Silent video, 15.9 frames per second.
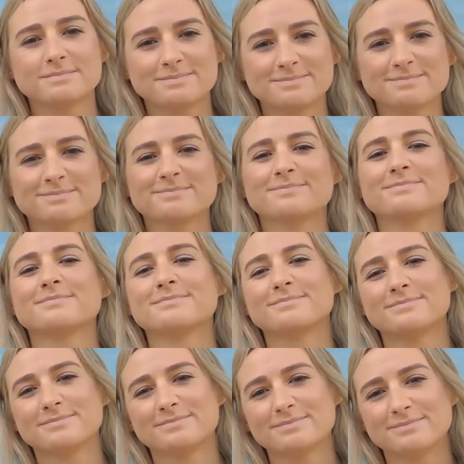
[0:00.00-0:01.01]

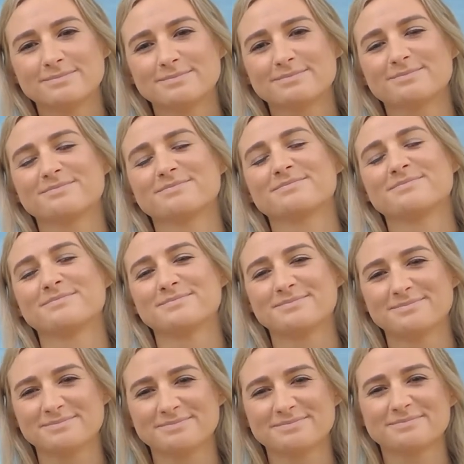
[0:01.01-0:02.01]

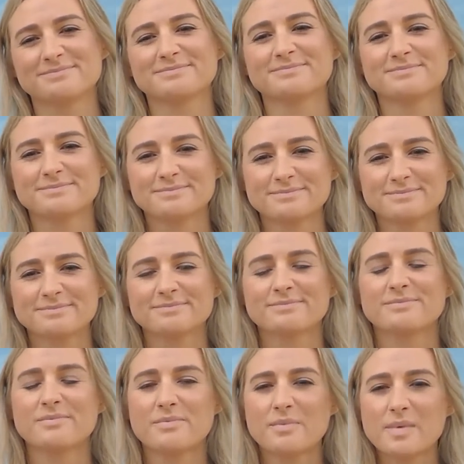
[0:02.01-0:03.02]

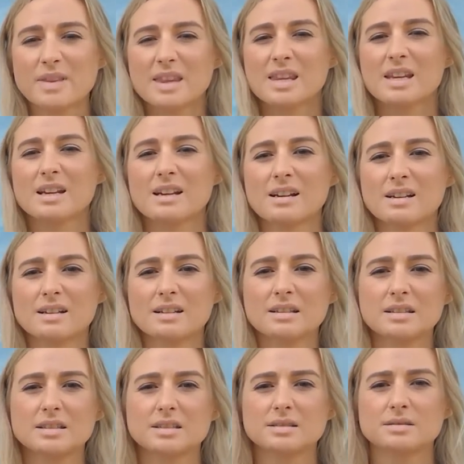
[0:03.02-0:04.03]

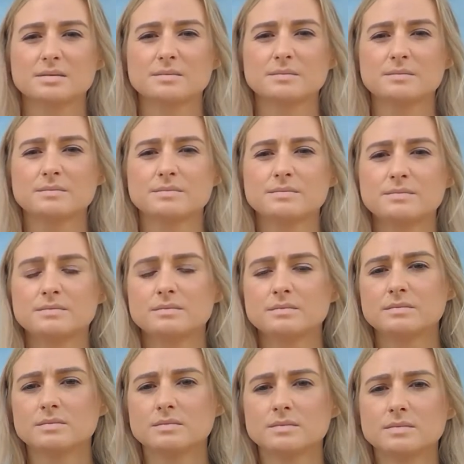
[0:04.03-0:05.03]

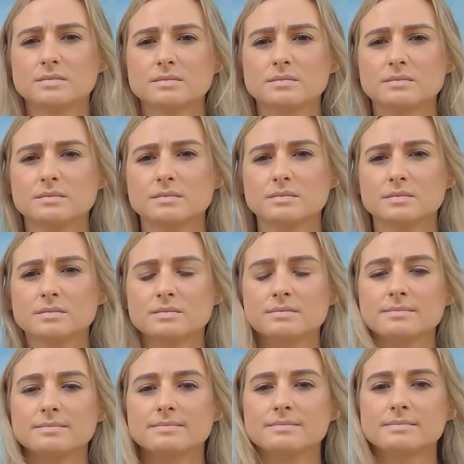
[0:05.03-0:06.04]

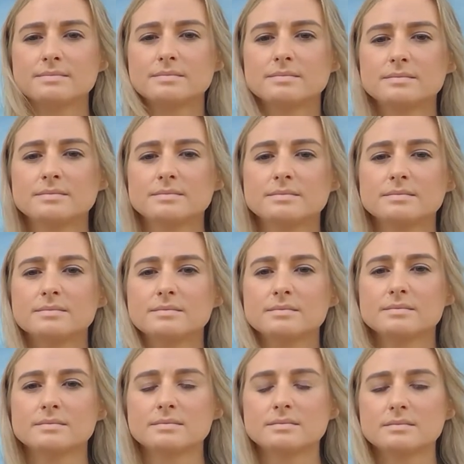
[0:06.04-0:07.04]

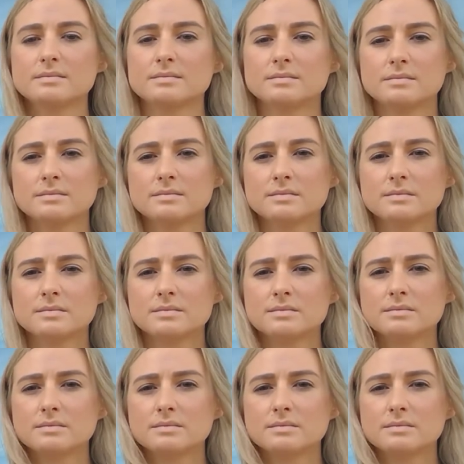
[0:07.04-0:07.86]
The person shown says nothing.